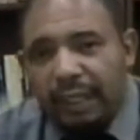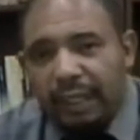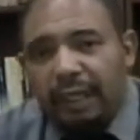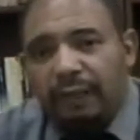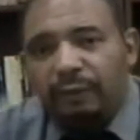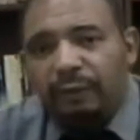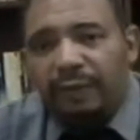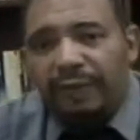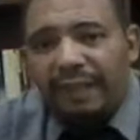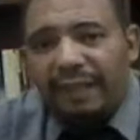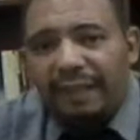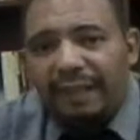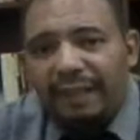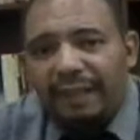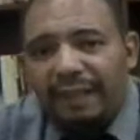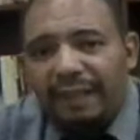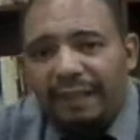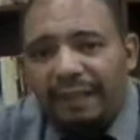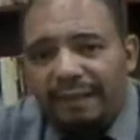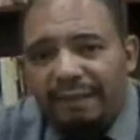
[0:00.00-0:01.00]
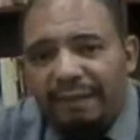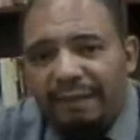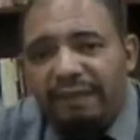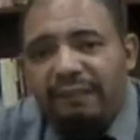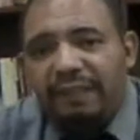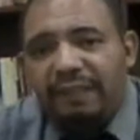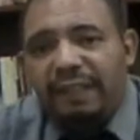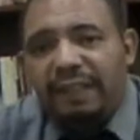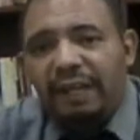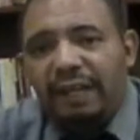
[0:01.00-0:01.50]
Do you think that the
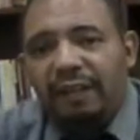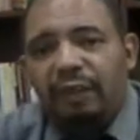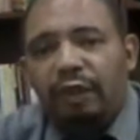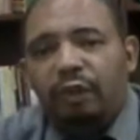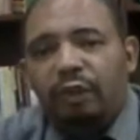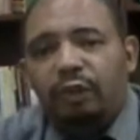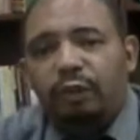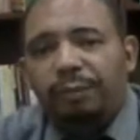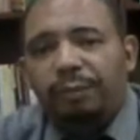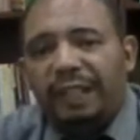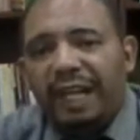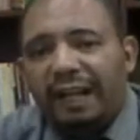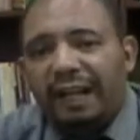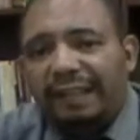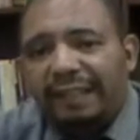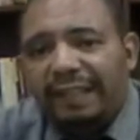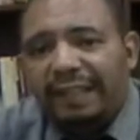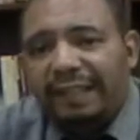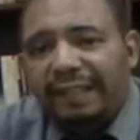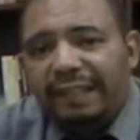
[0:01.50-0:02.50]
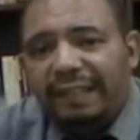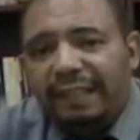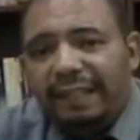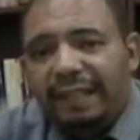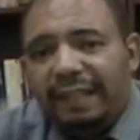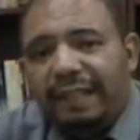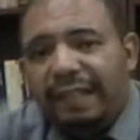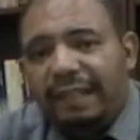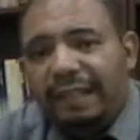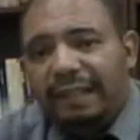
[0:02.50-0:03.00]
50 are going to be
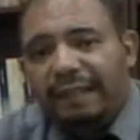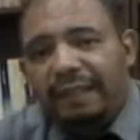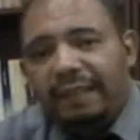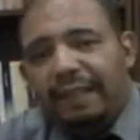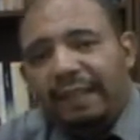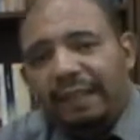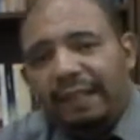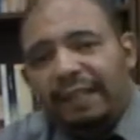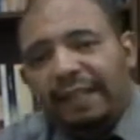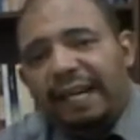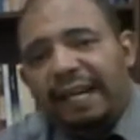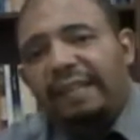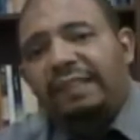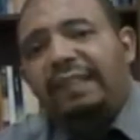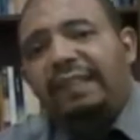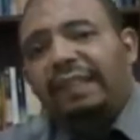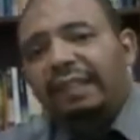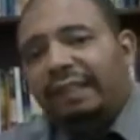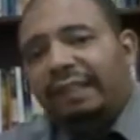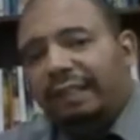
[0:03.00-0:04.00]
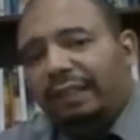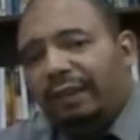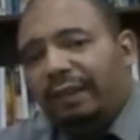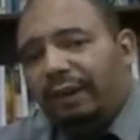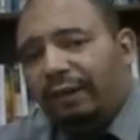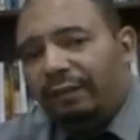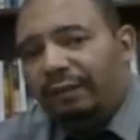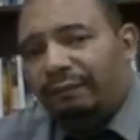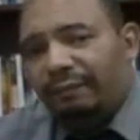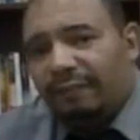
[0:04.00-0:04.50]
identical in their rendering
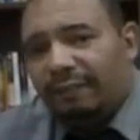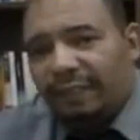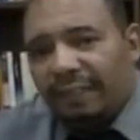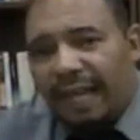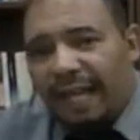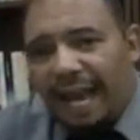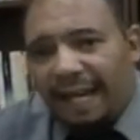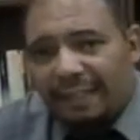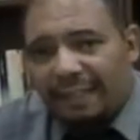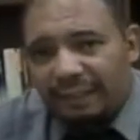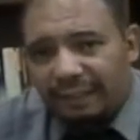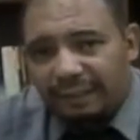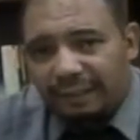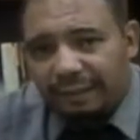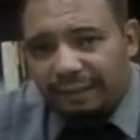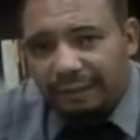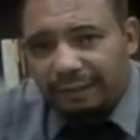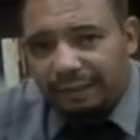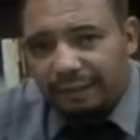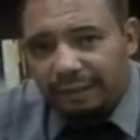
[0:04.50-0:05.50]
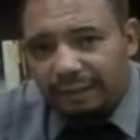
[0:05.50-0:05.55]
of the accident?